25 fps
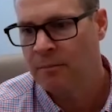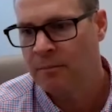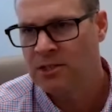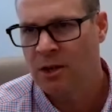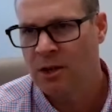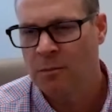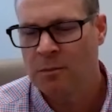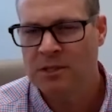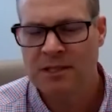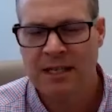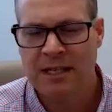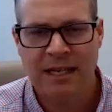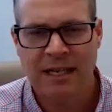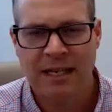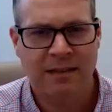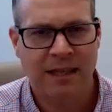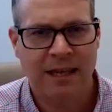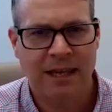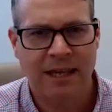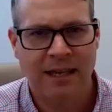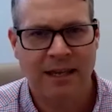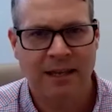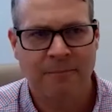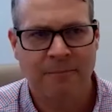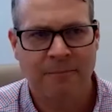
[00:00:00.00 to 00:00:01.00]
It's almost like
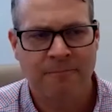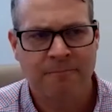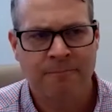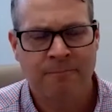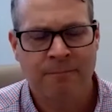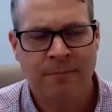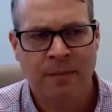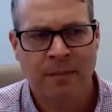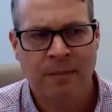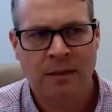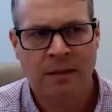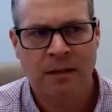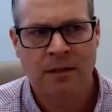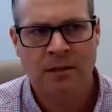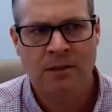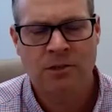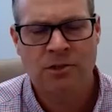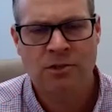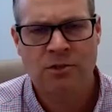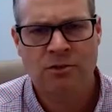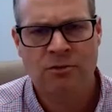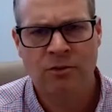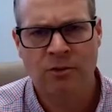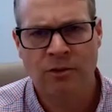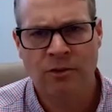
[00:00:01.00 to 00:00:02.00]
they
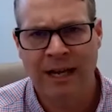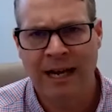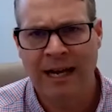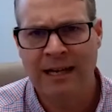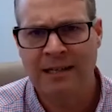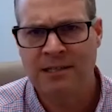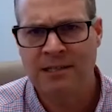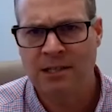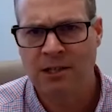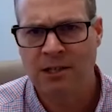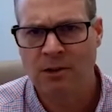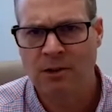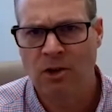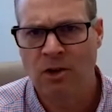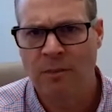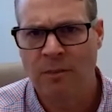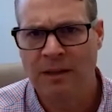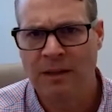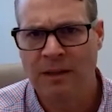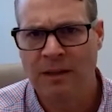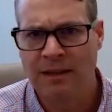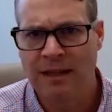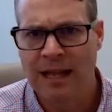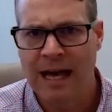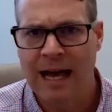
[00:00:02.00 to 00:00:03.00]
scrutinize it a little
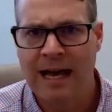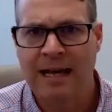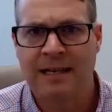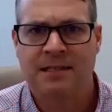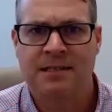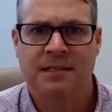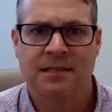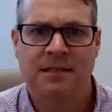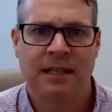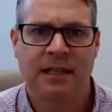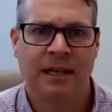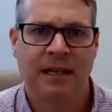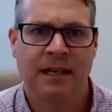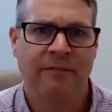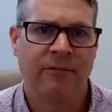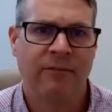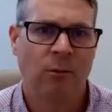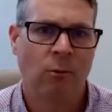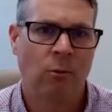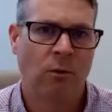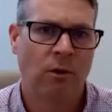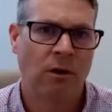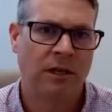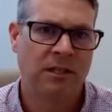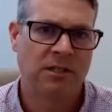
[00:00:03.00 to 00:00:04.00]
bit less than if it
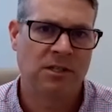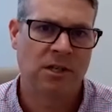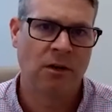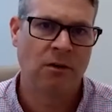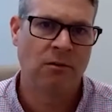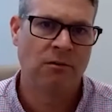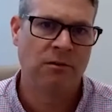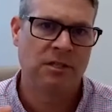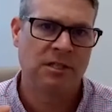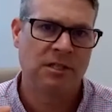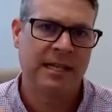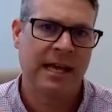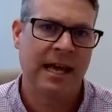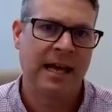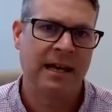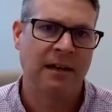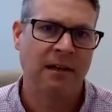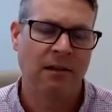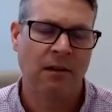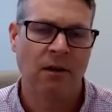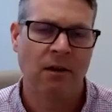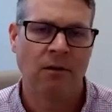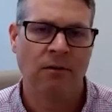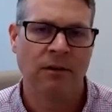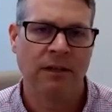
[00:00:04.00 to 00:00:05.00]
were its own
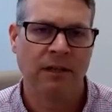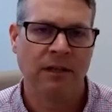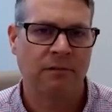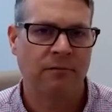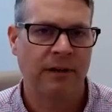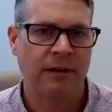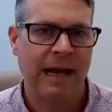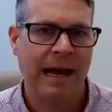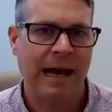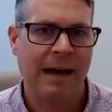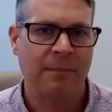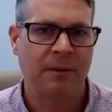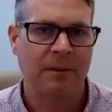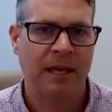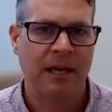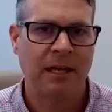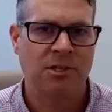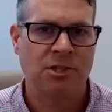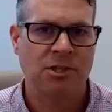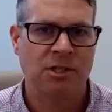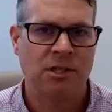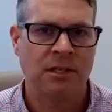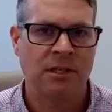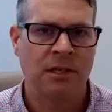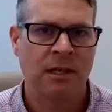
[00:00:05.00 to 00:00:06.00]
standalone E3
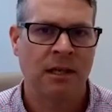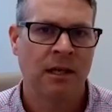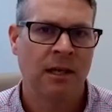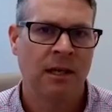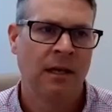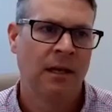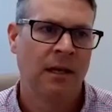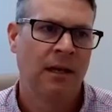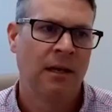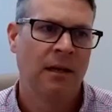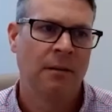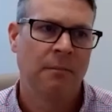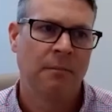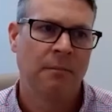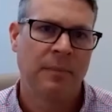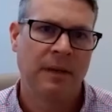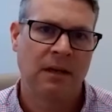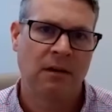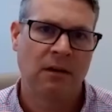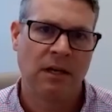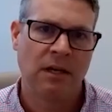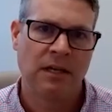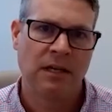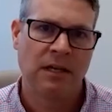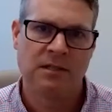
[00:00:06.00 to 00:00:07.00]
application,
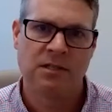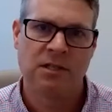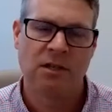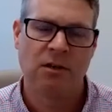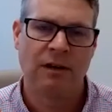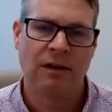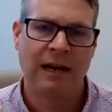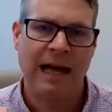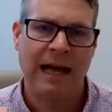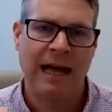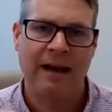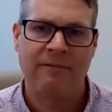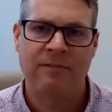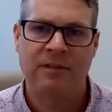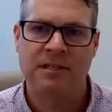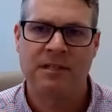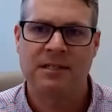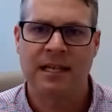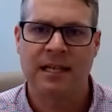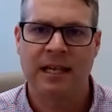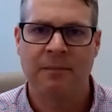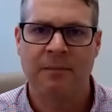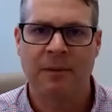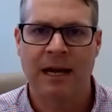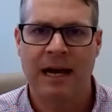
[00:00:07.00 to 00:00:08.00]
because you don't have the
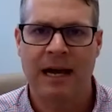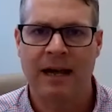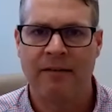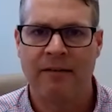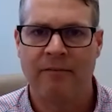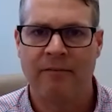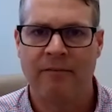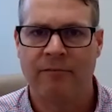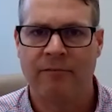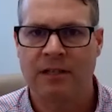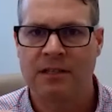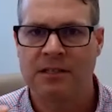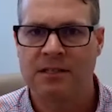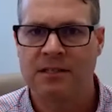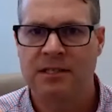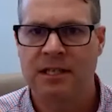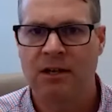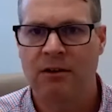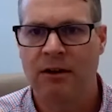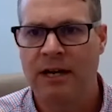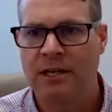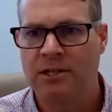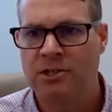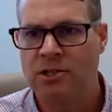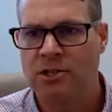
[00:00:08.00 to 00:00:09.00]
same kind of
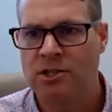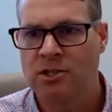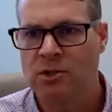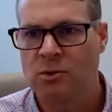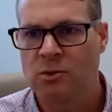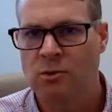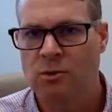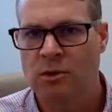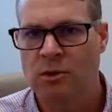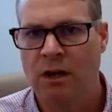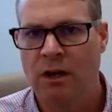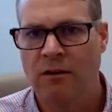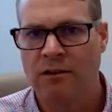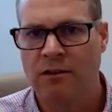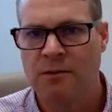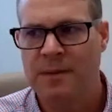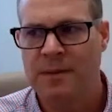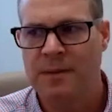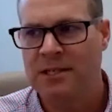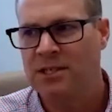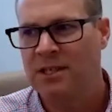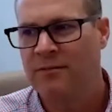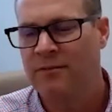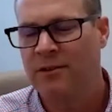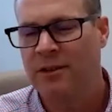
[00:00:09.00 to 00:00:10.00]
considerations,
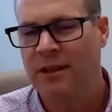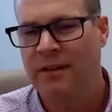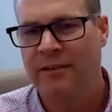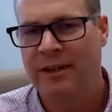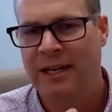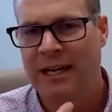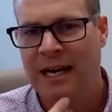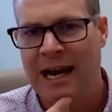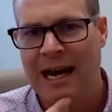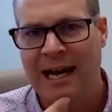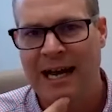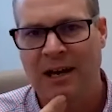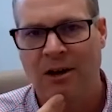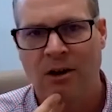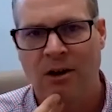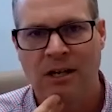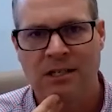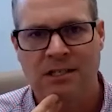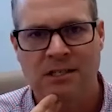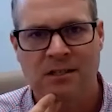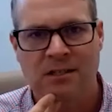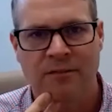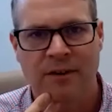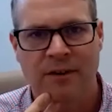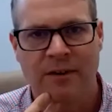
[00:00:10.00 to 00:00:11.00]
especially if you're living in a high
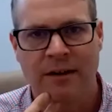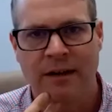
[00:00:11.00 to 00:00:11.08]
cost of